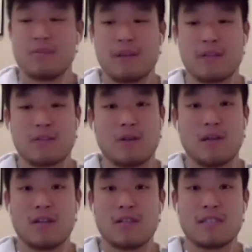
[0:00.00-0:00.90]
pound
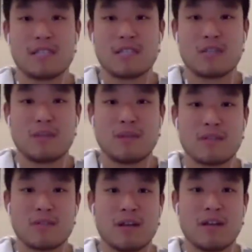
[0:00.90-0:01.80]
squatter, 600 pound
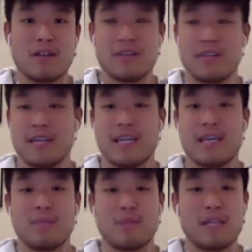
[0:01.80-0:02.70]
squatter, you're doing like
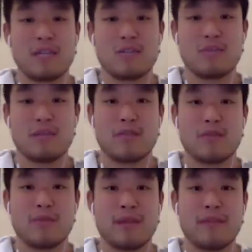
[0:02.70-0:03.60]
plate, two plate,
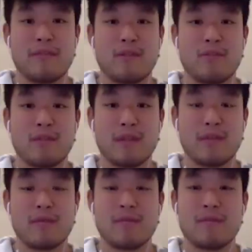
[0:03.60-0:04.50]
three plate, four plate,
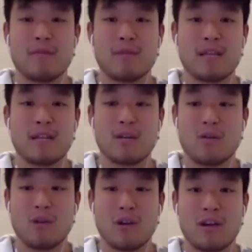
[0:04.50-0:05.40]
maybe four plate and a
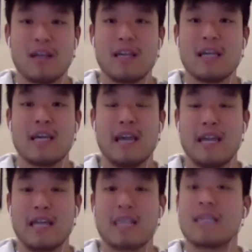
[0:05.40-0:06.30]
quarter.
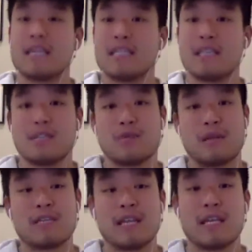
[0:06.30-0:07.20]
And like these days, when
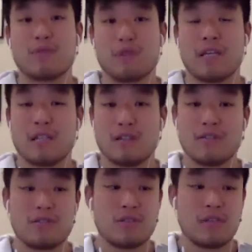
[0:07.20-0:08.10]
I was getting really
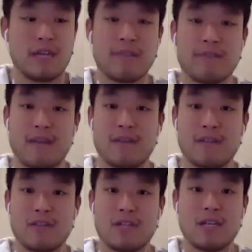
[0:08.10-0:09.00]
close to hitting
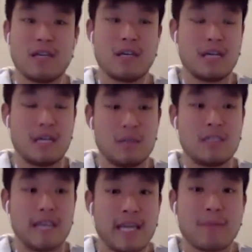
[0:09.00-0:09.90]
500, it
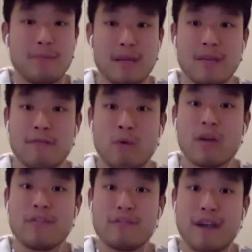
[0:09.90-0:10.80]
would take me
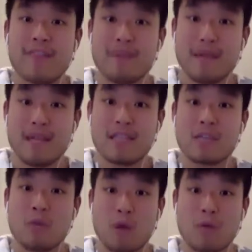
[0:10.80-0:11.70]
45 minutes
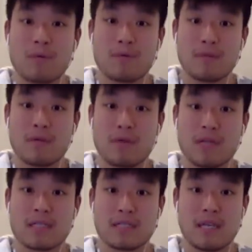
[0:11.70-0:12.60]
to warm up to my
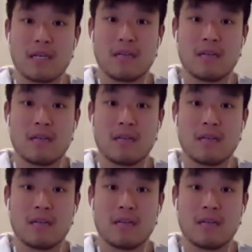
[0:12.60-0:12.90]
working set.